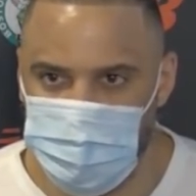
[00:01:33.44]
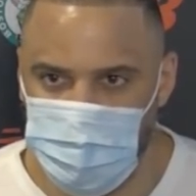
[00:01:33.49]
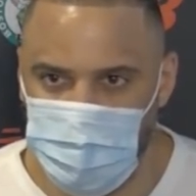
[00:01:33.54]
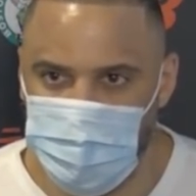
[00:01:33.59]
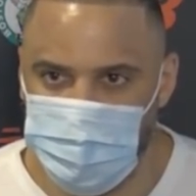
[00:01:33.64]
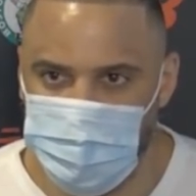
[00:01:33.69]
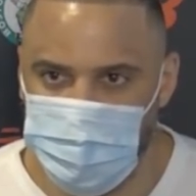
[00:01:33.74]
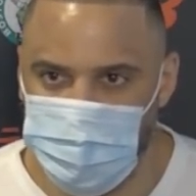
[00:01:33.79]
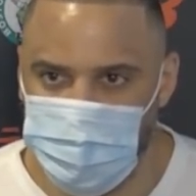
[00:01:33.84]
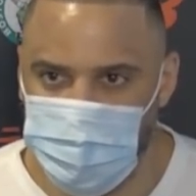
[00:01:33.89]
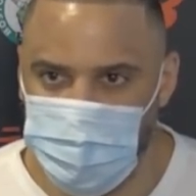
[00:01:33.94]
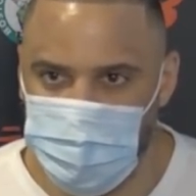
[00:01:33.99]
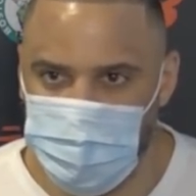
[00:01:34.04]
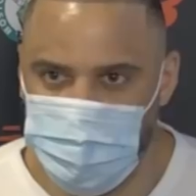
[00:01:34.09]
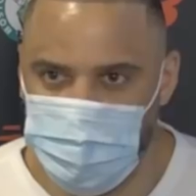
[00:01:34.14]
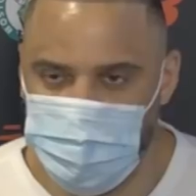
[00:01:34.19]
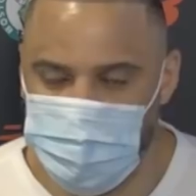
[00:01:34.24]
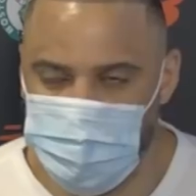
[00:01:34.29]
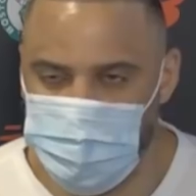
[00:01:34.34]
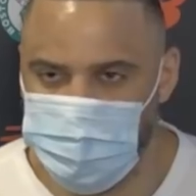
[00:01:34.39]
to have the
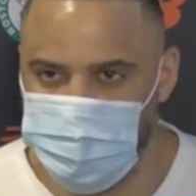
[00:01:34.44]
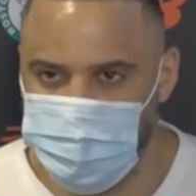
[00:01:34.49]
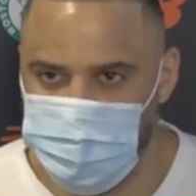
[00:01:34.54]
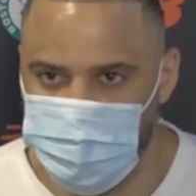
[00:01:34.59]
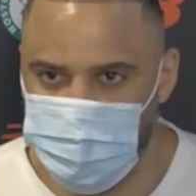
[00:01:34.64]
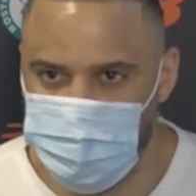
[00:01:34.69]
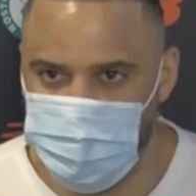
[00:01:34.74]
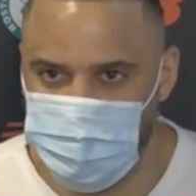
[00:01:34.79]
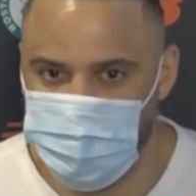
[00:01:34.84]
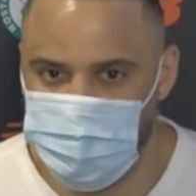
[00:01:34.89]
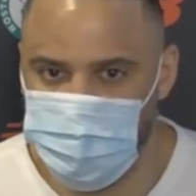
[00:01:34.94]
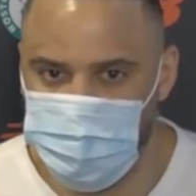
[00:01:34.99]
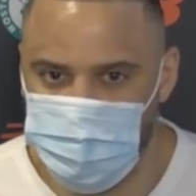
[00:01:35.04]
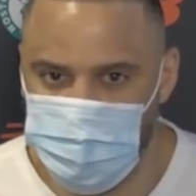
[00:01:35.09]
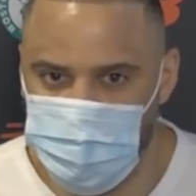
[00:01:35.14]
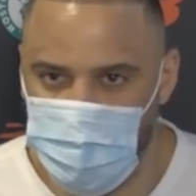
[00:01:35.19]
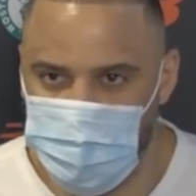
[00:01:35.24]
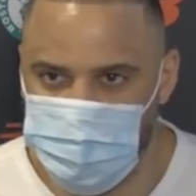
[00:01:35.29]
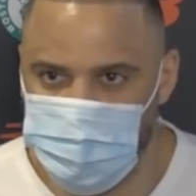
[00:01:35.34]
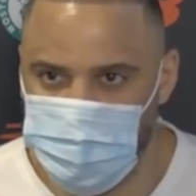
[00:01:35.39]
willingness of your
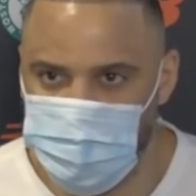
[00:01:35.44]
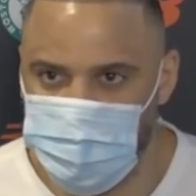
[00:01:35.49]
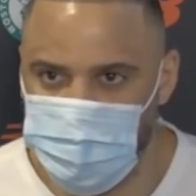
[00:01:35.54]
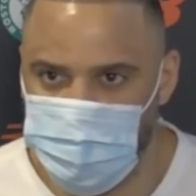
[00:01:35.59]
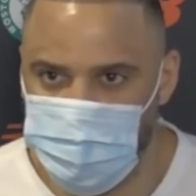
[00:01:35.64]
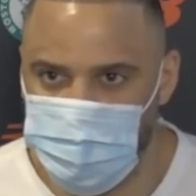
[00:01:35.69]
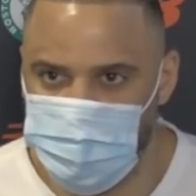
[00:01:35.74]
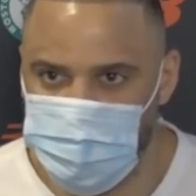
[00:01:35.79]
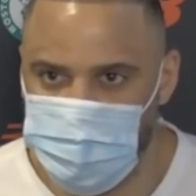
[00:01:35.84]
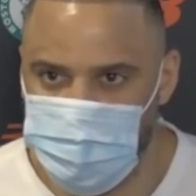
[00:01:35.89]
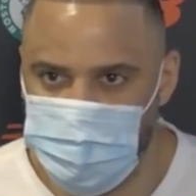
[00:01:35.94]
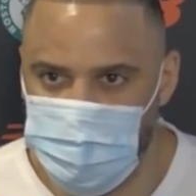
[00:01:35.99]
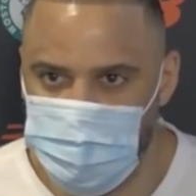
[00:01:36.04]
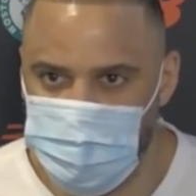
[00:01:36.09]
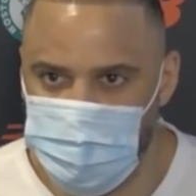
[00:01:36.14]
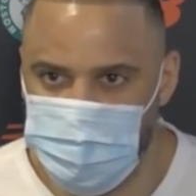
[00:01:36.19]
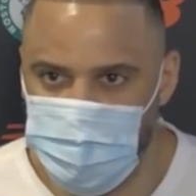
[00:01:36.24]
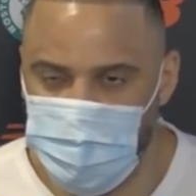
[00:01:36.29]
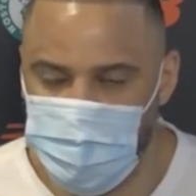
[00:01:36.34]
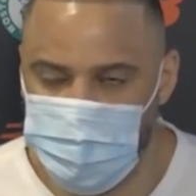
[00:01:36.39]
two top scorers
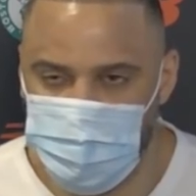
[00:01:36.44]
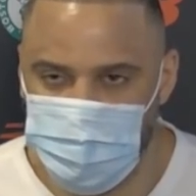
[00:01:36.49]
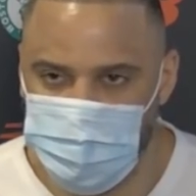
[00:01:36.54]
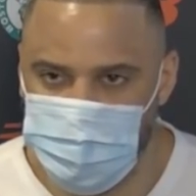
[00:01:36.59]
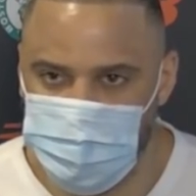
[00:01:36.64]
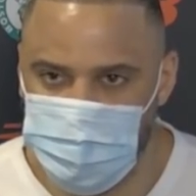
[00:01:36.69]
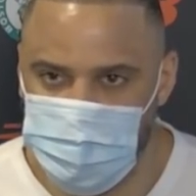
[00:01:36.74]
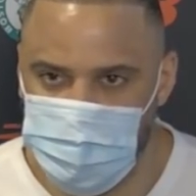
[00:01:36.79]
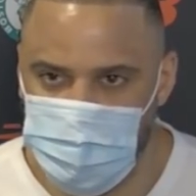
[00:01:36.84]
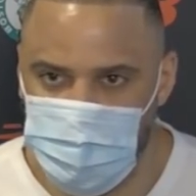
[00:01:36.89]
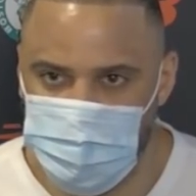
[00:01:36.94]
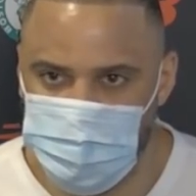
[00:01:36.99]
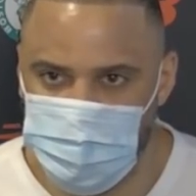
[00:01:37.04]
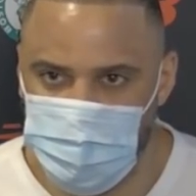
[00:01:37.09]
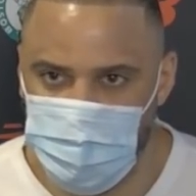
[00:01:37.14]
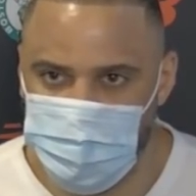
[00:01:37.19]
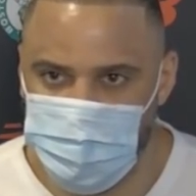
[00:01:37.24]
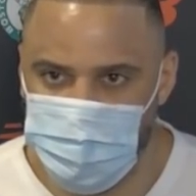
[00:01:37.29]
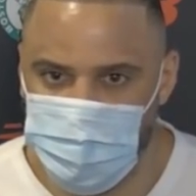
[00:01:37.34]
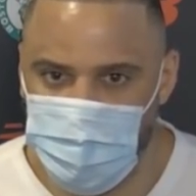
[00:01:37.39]
uh, be out there doing the same
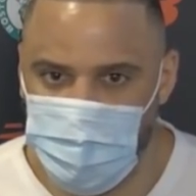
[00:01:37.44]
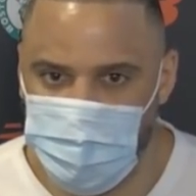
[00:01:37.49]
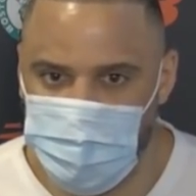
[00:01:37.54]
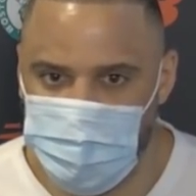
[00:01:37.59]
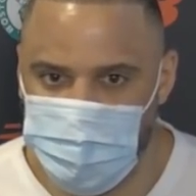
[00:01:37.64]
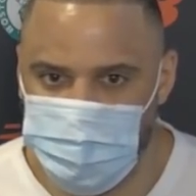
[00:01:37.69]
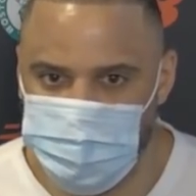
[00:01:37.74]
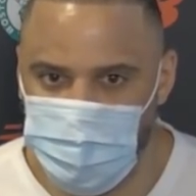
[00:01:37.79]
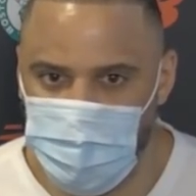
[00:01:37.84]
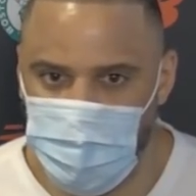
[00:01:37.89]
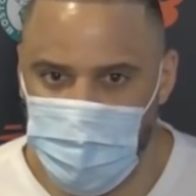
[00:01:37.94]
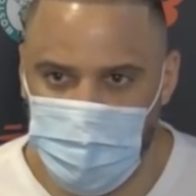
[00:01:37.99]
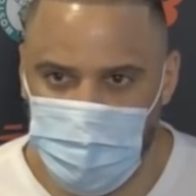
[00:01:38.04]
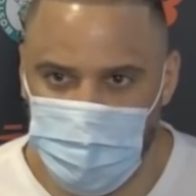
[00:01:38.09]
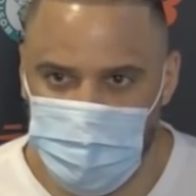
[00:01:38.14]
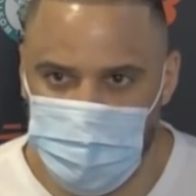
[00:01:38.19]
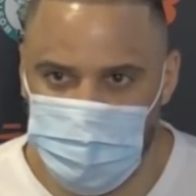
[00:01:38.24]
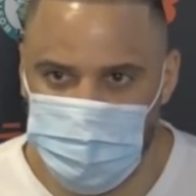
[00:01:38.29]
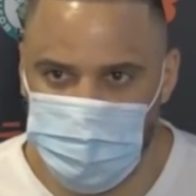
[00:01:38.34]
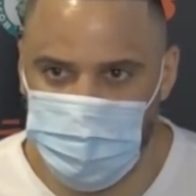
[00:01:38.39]
thing every night and
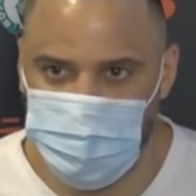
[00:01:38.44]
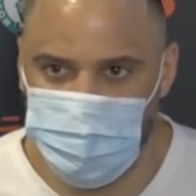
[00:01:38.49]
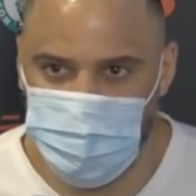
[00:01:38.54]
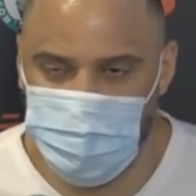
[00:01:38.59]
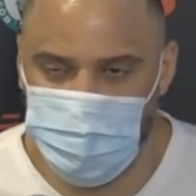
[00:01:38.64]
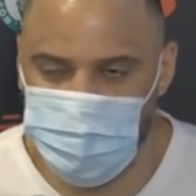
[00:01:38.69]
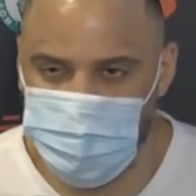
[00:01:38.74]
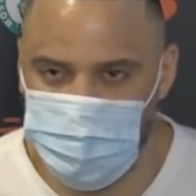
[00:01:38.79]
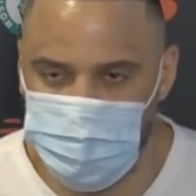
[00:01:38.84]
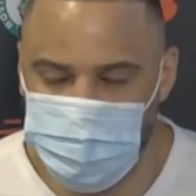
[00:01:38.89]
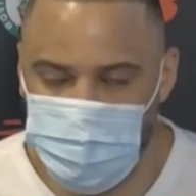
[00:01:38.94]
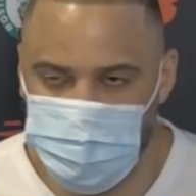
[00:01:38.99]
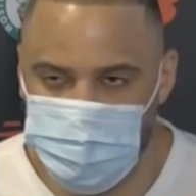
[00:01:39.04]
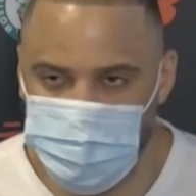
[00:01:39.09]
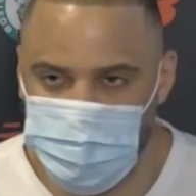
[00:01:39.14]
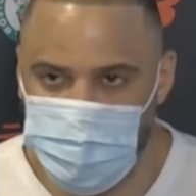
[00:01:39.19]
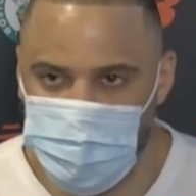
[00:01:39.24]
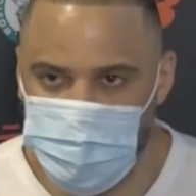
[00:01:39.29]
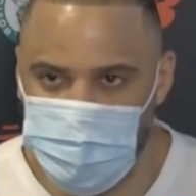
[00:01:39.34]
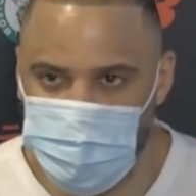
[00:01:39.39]
buying into what we've been
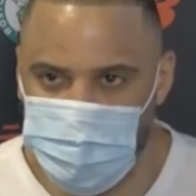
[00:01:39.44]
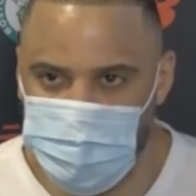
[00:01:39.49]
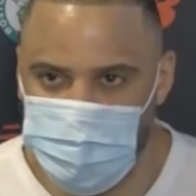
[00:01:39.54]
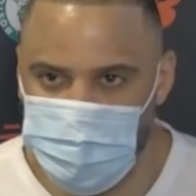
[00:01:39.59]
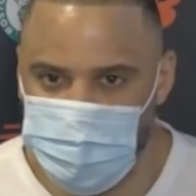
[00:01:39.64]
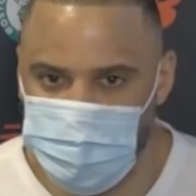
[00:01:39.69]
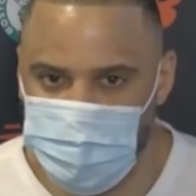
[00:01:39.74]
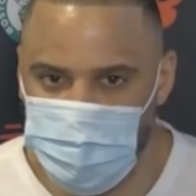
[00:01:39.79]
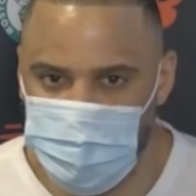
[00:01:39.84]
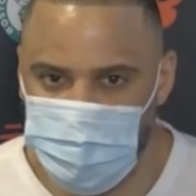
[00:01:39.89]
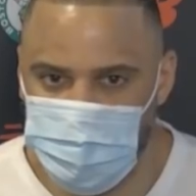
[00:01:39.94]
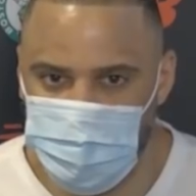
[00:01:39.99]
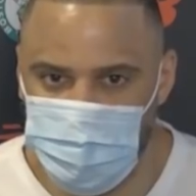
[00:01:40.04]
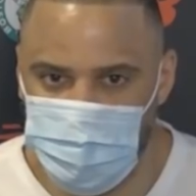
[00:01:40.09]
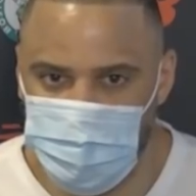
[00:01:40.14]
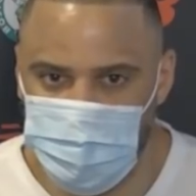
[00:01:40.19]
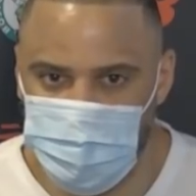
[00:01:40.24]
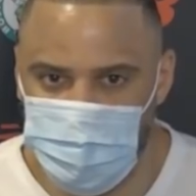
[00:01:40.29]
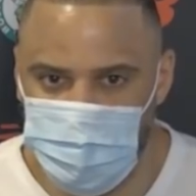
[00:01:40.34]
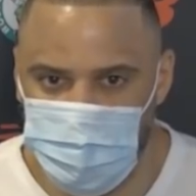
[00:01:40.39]
preaching throughout the
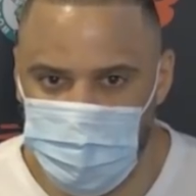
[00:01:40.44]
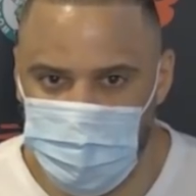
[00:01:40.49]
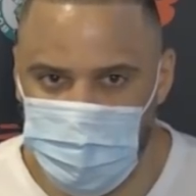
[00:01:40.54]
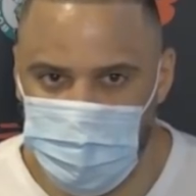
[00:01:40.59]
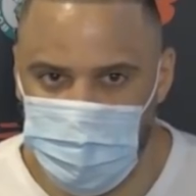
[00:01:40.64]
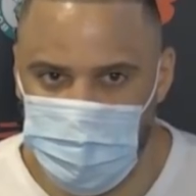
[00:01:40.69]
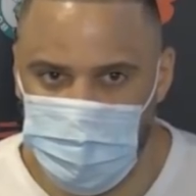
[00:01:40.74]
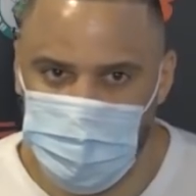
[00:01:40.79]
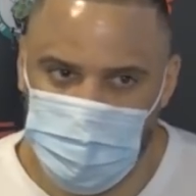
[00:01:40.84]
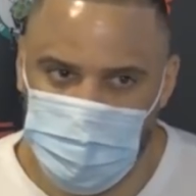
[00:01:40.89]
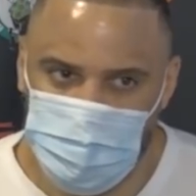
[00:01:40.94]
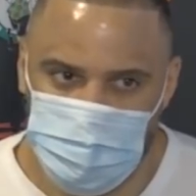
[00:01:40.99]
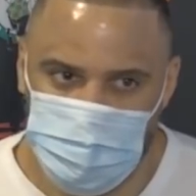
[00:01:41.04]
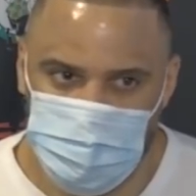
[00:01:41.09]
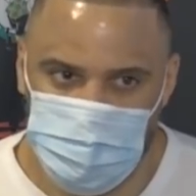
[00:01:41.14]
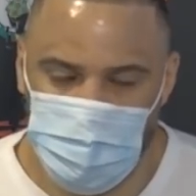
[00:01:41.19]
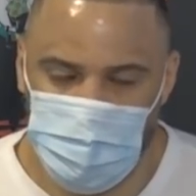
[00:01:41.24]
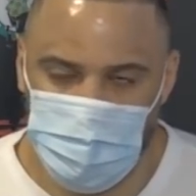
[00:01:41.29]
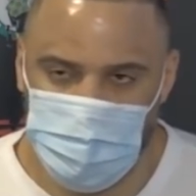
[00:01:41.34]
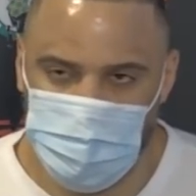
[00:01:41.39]
year,
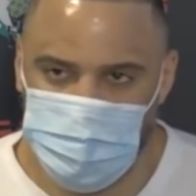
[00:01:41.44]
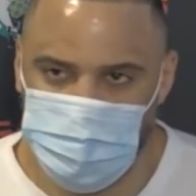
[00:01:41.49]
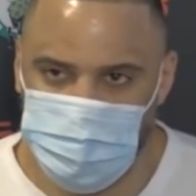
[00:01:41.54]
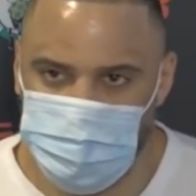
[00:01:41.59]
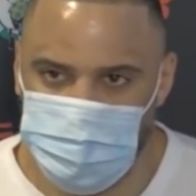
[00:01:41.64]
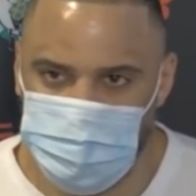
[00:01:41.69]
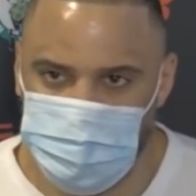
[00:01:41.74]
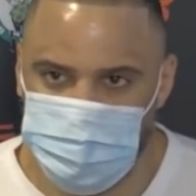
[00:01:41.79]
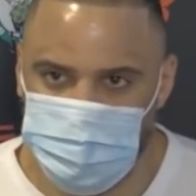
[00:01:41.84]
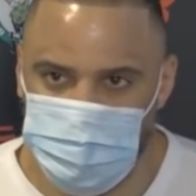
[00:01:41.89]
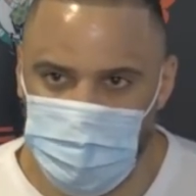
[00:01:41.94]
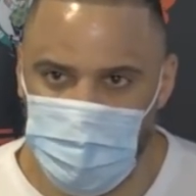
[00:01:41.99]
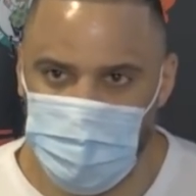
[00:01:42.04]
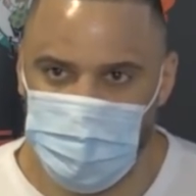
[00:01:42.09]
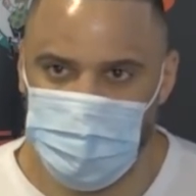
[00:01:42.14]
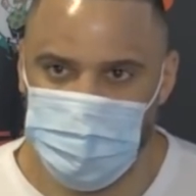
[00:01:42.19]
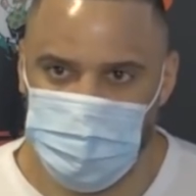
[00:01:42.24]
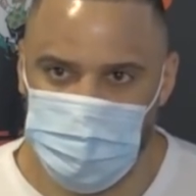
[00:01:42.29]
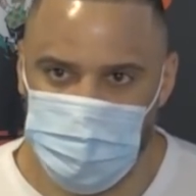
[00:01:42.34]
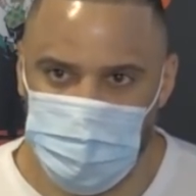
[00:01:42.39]
it's kind of how
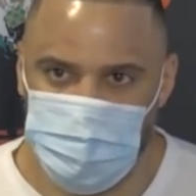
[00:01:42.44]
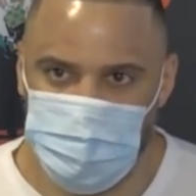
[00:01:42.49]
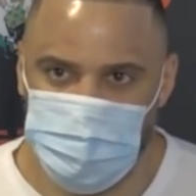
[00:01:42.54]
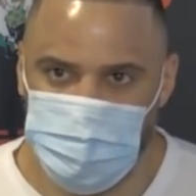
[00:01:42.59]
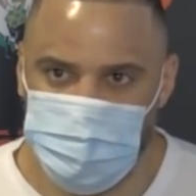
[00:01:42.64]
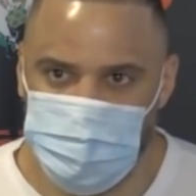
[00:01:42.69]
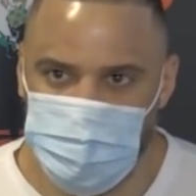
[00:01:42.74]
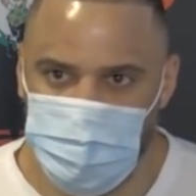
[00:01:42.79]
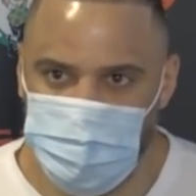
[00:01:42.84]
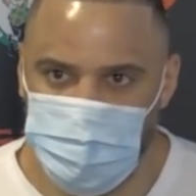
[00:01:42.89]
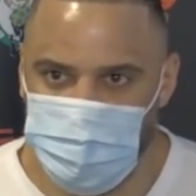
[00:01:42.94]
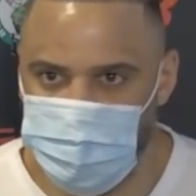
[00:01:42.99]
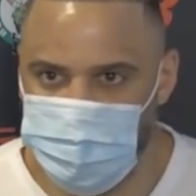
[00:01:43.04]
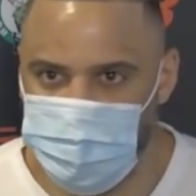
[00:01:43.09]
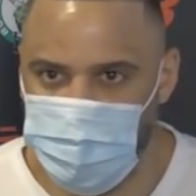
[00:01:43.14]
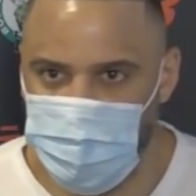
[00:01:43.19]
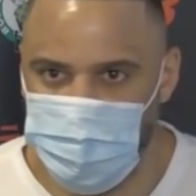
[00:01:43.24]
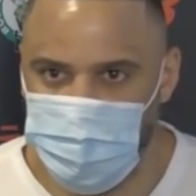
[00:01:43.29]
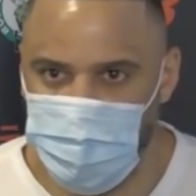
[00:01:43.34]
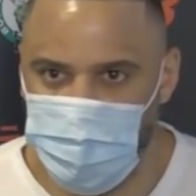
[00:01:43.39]
the results have showed
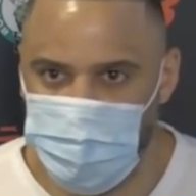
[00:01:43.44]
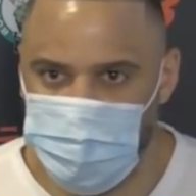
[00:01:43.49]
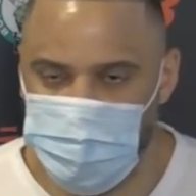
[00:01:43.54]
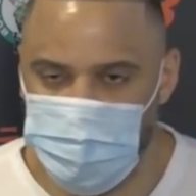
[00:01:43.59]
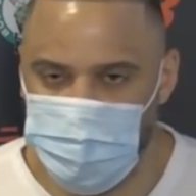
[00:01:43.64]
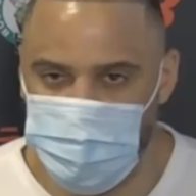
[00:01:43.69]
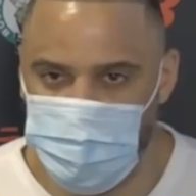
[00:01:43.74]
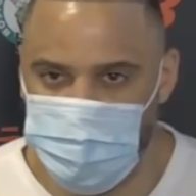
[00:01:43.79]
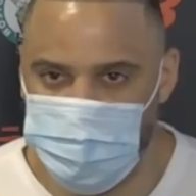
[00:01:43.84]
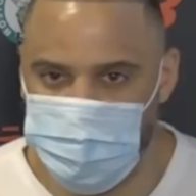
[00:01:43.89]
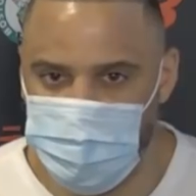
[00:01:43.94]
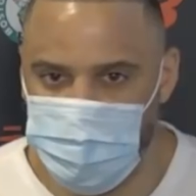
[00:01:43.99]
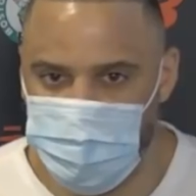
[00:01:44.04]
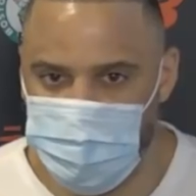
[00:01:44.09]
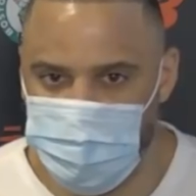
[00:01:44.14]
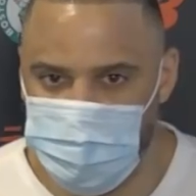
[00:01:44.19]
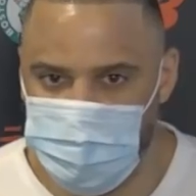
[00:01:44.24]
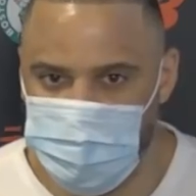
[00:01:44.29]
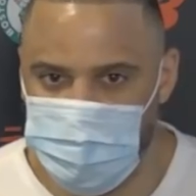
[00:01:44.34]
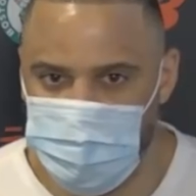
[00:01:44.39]
and why we are so good.
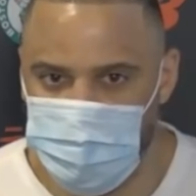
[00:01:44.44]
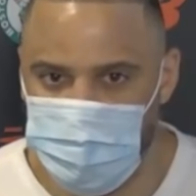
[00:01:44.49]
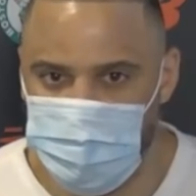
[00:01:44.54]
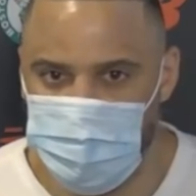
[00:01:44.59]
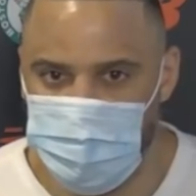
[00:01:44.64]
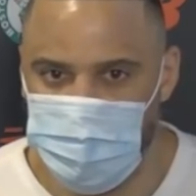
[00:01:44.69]
Because,